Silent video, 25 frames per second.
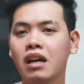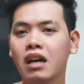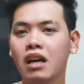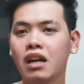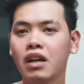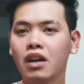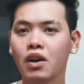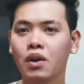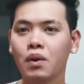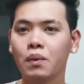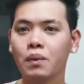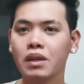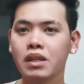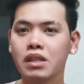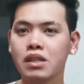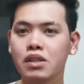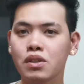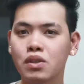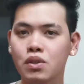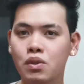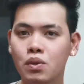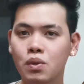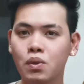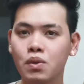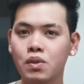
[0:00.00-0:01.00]
I always
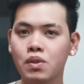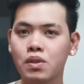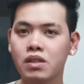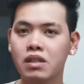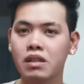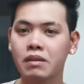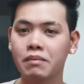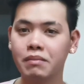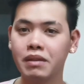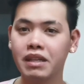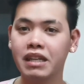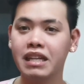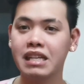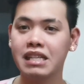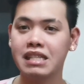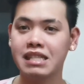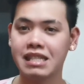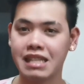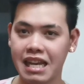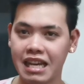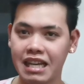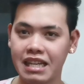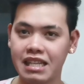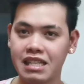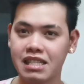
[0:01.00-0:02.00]
choose the biggest
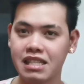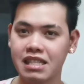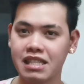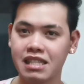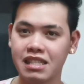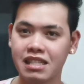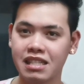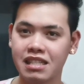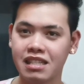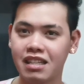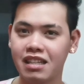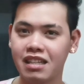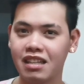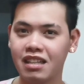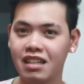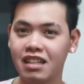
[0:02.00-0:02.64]
size.